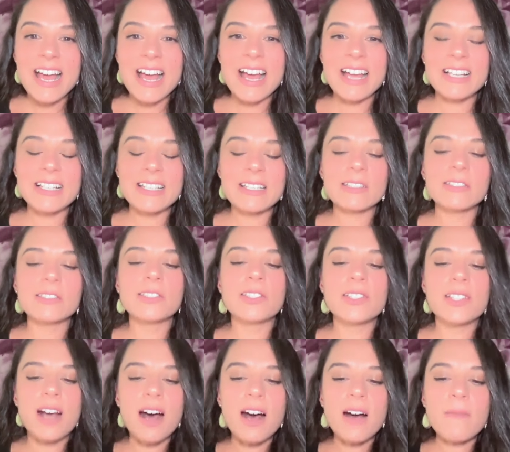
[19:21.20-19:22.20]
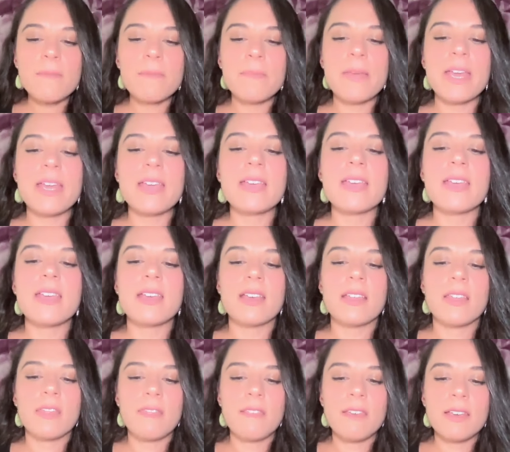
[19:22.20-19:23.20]
and to start
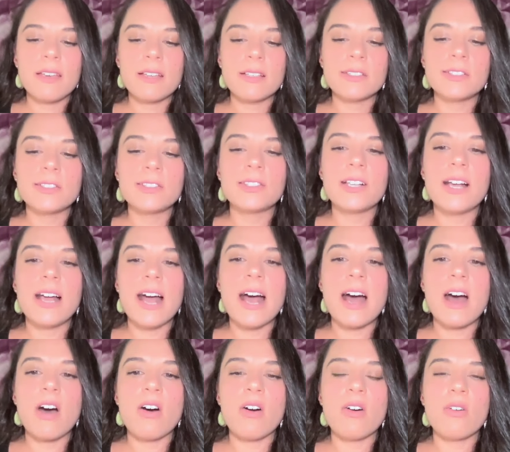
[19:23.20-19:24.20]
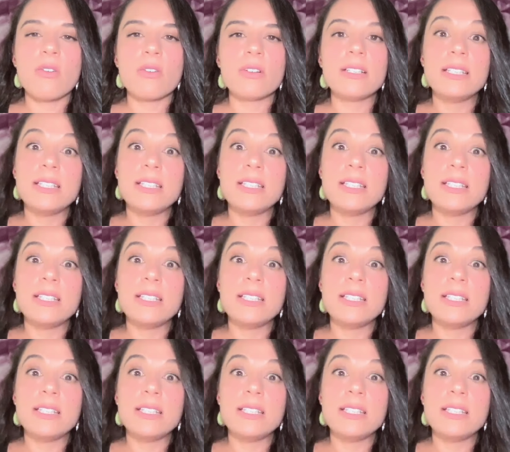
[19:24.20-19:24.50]
making this our